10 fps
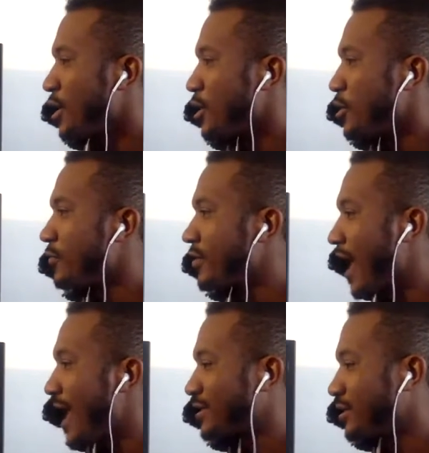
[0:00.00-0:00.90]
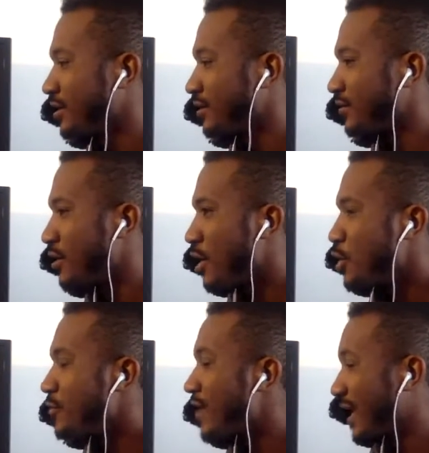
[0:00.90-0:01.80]
"You've got to
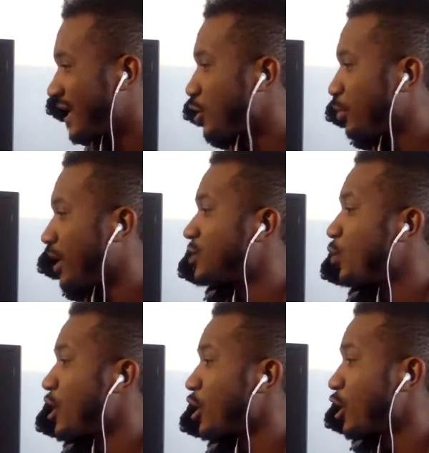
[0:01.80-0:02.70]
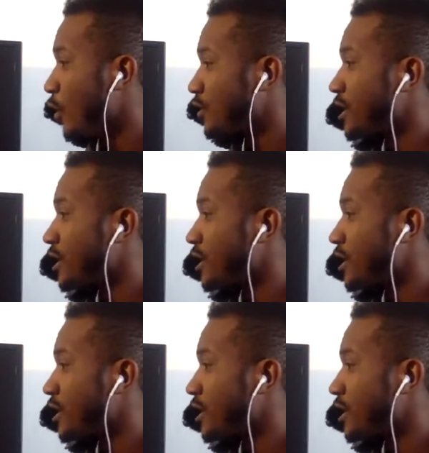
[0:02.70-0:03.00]
get to a place where you're coaching